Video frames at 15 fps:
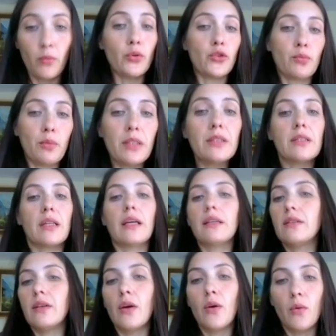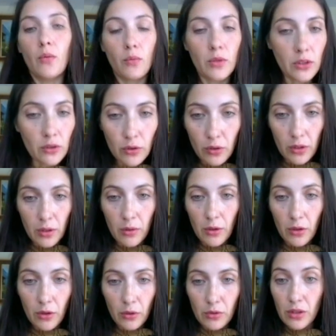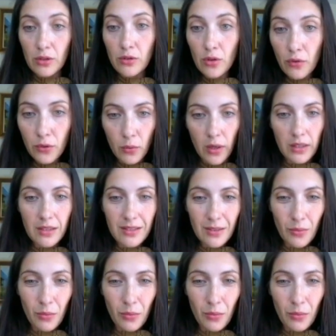which means that we're not going to use the soft ones,